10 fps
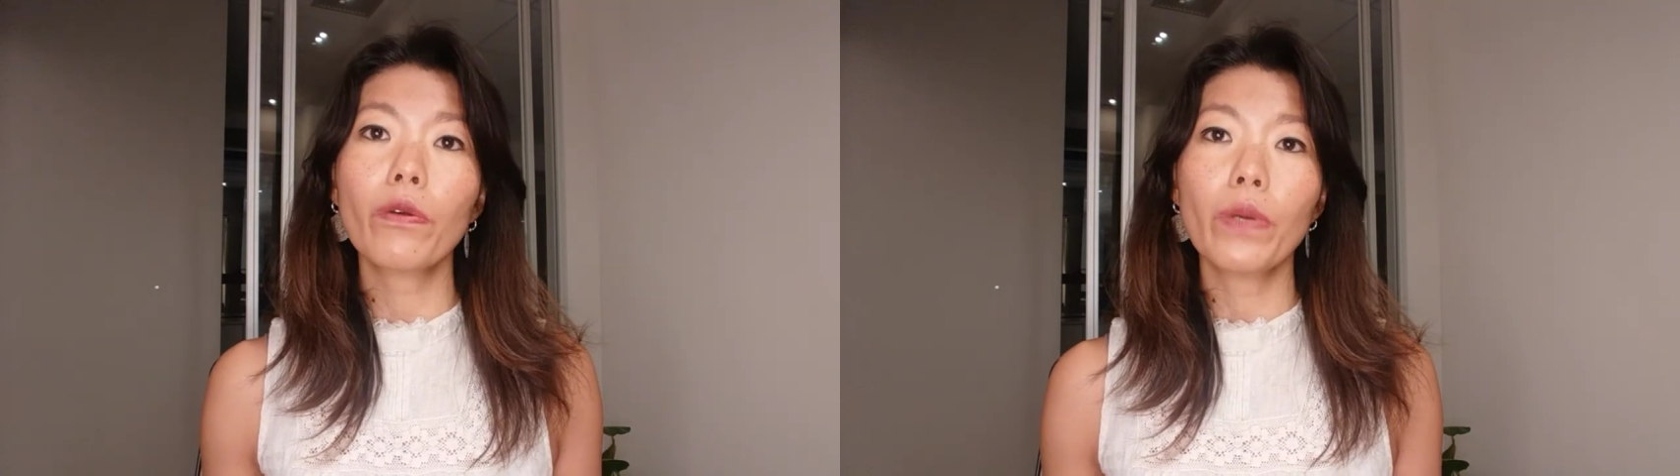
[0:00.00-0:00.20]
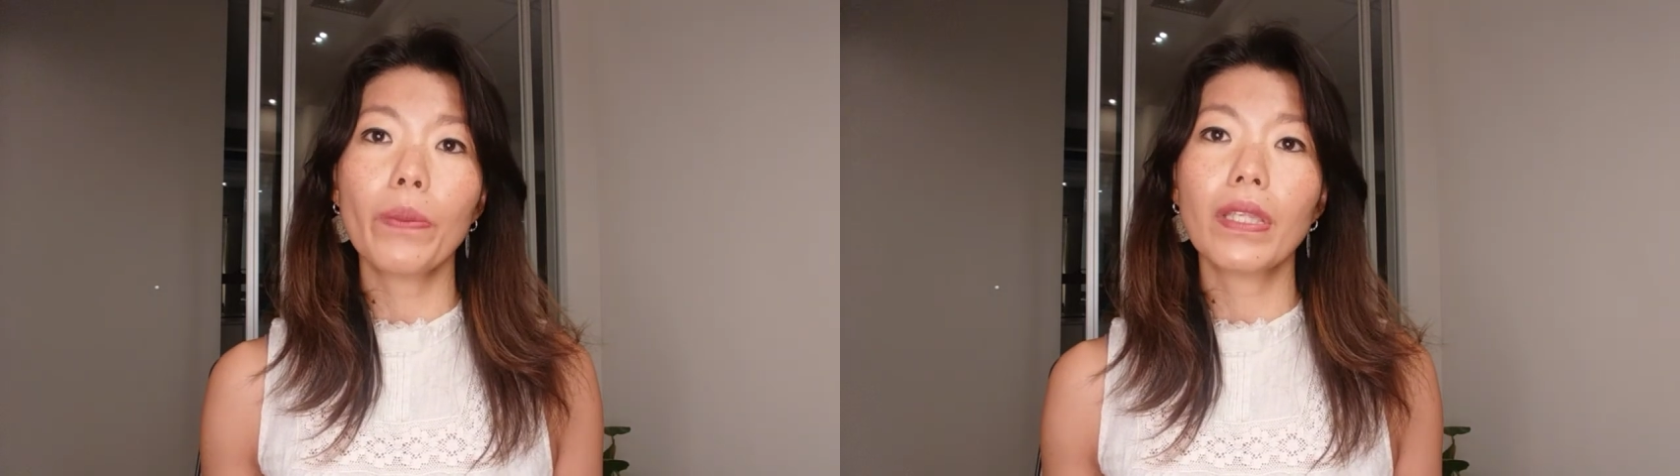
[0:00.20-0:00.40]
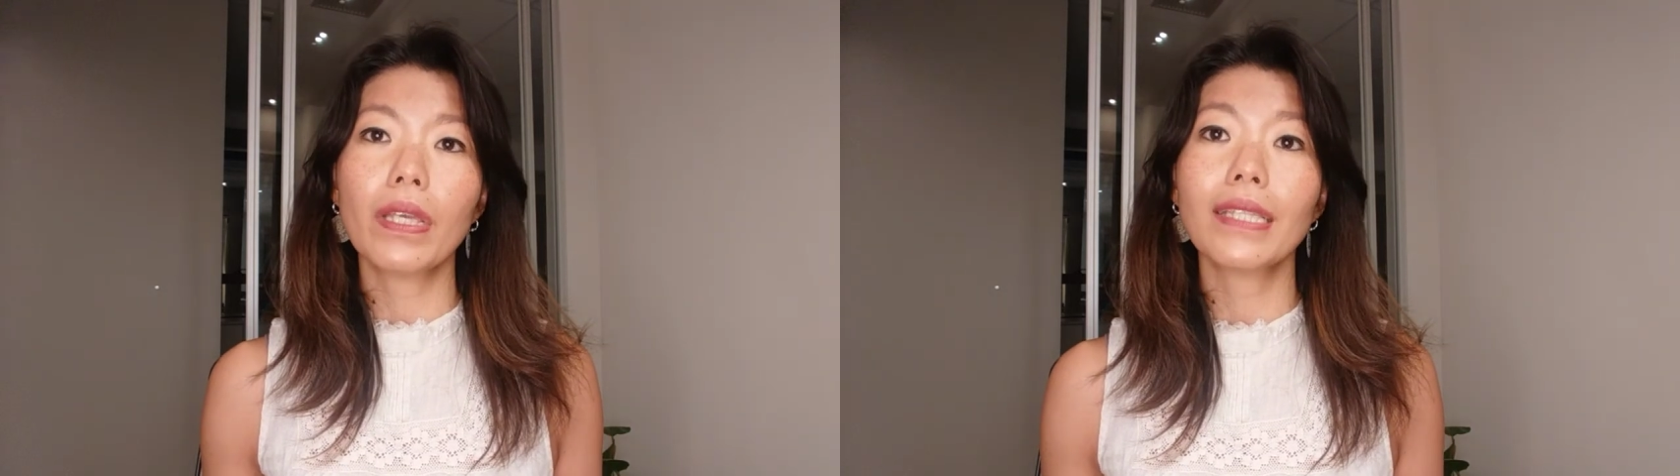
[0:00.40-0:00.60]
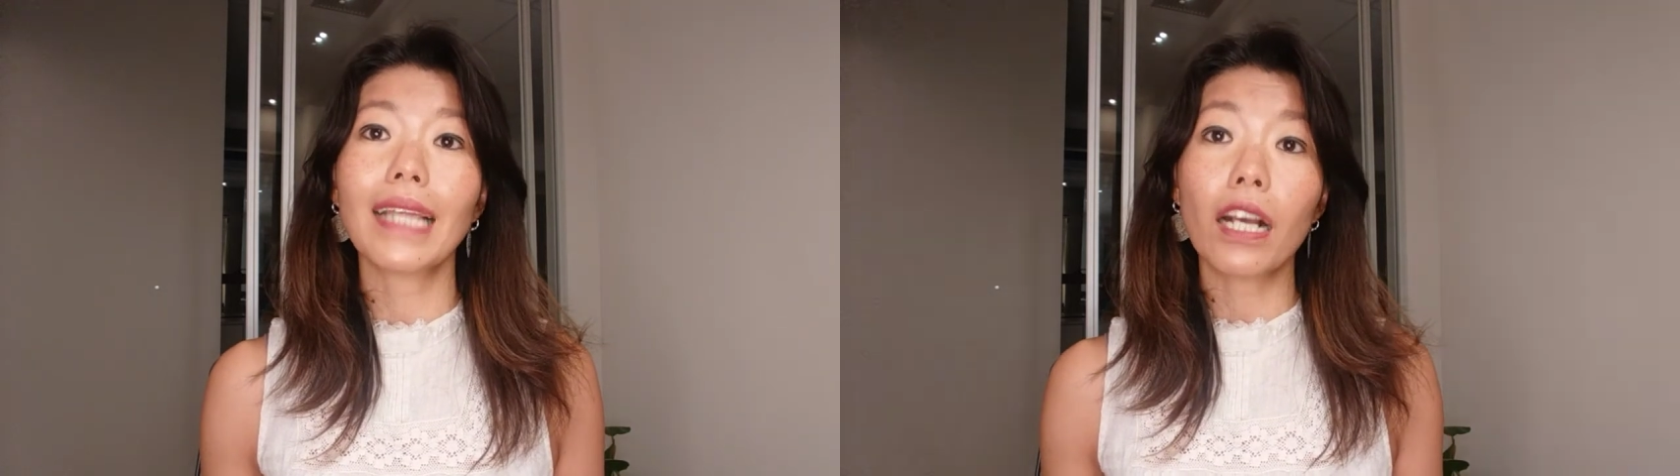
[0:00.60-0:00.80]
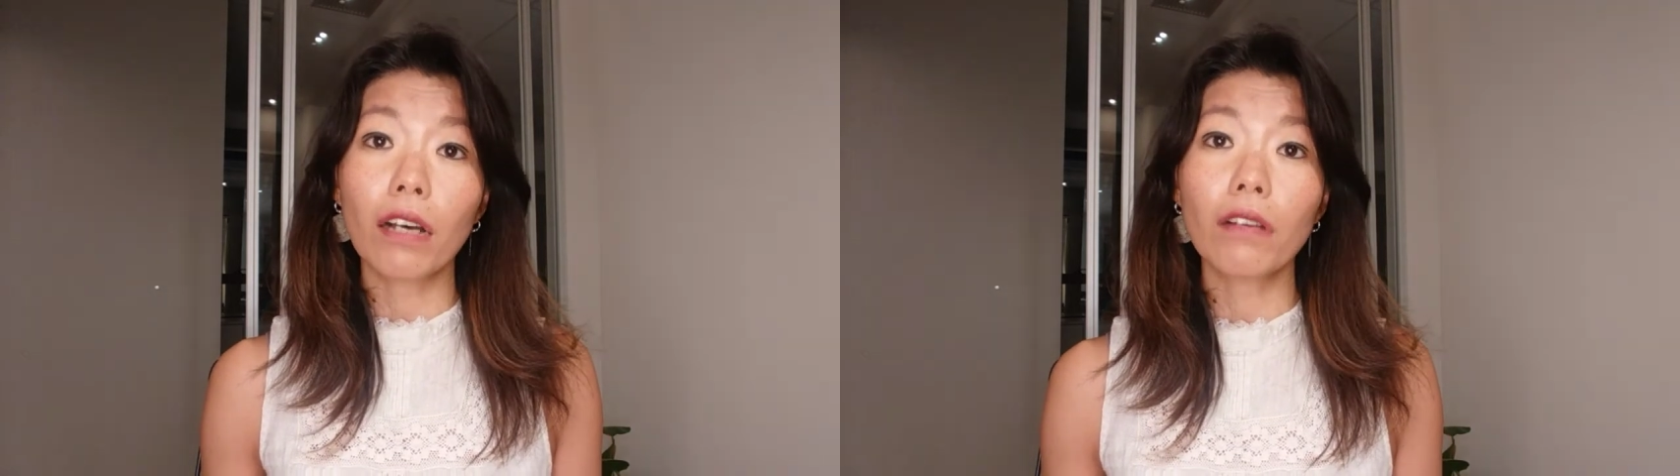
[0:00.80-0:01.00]
women in a
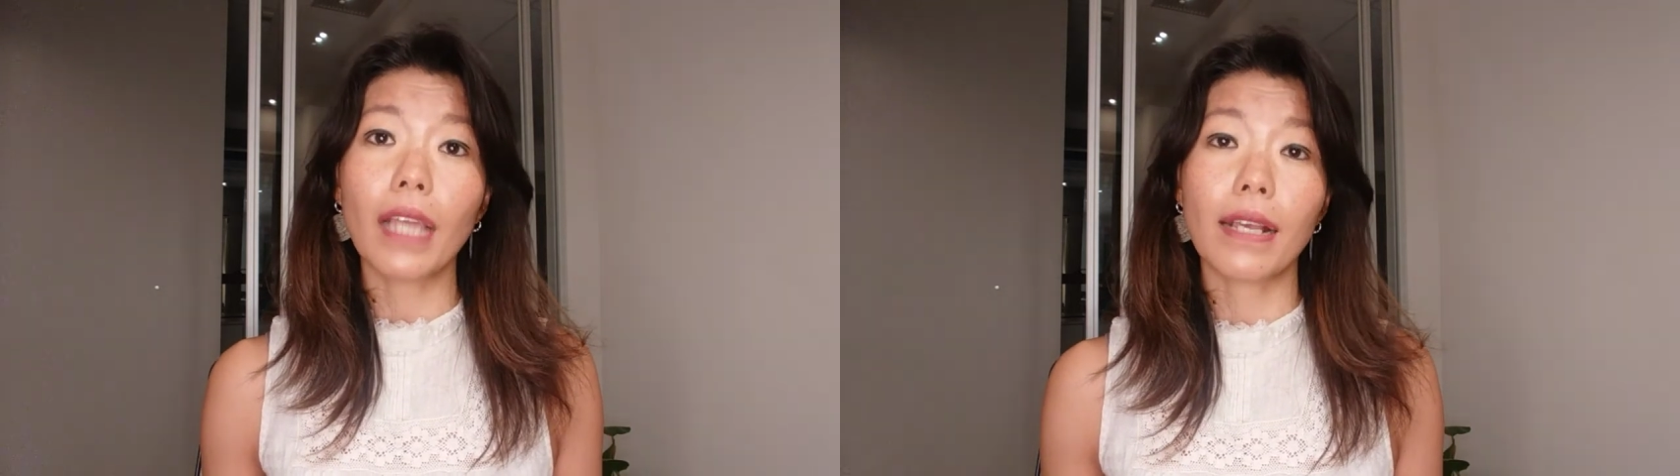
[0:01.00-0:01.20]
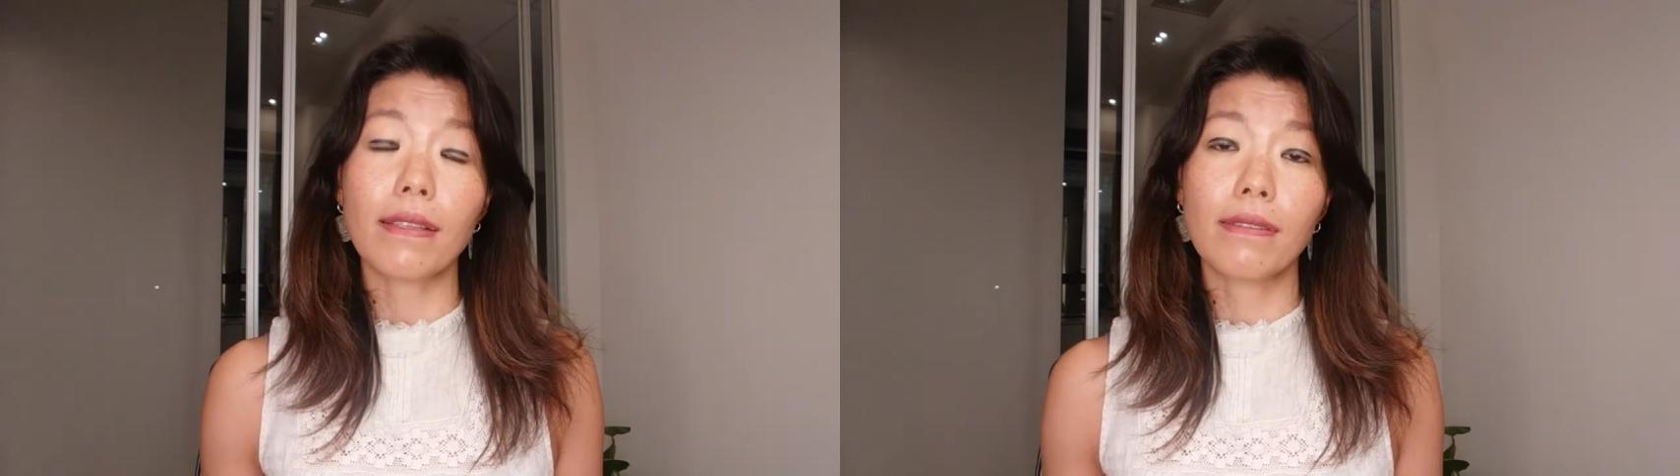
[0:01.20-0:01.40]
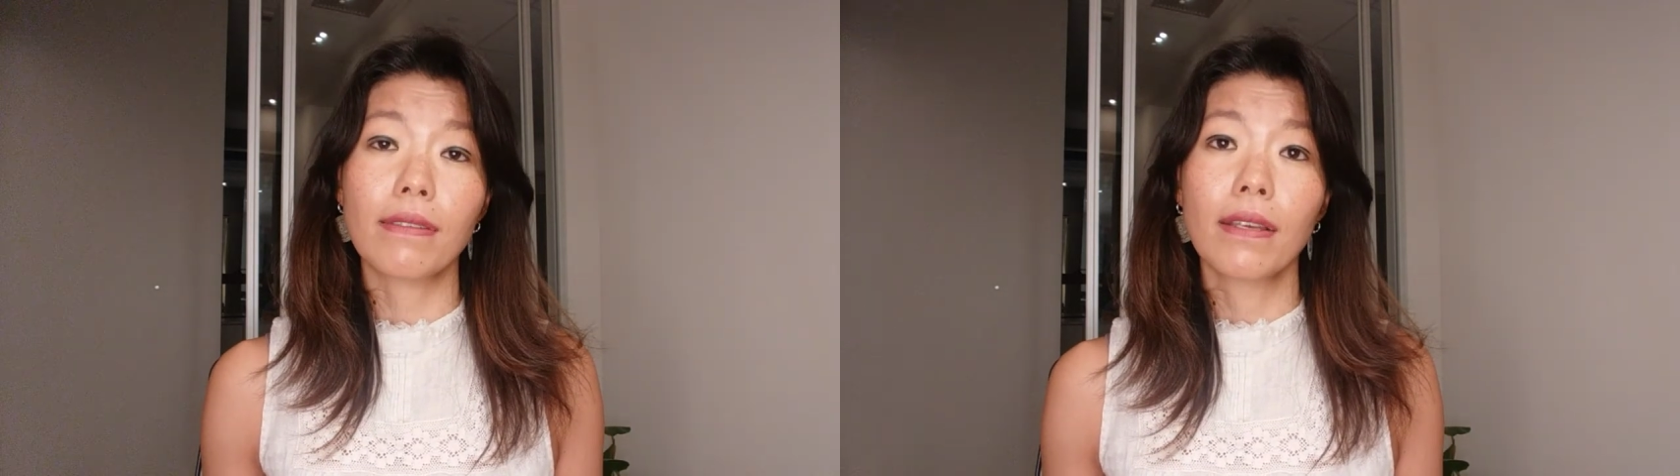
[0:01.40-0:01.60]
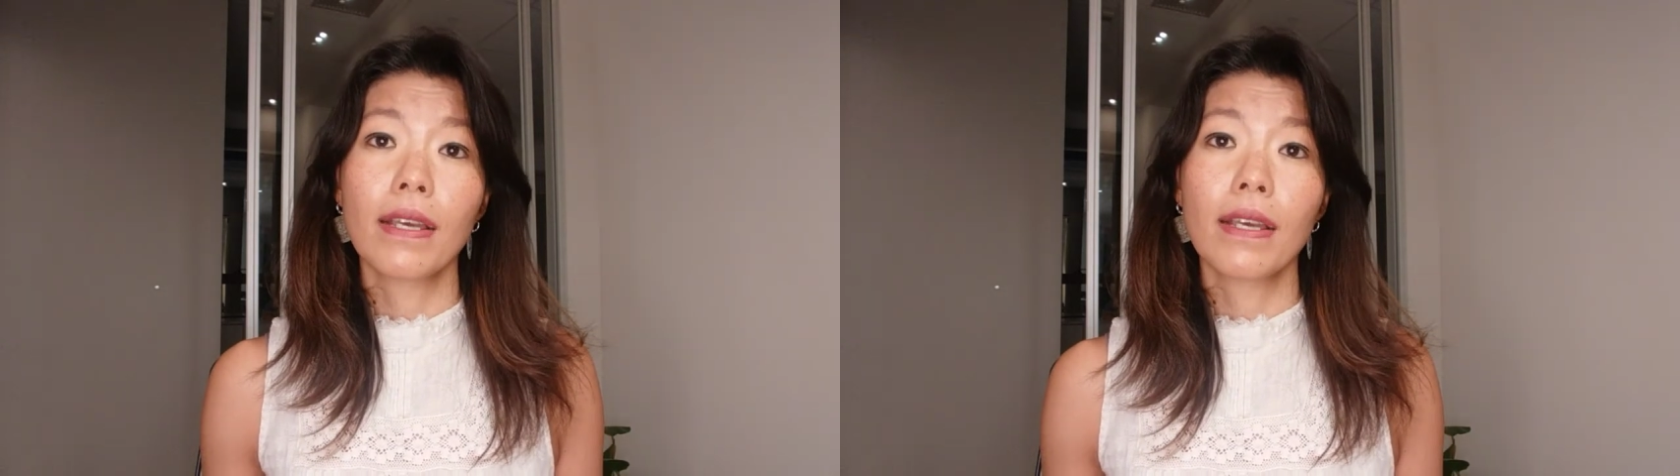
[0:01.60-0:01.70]
context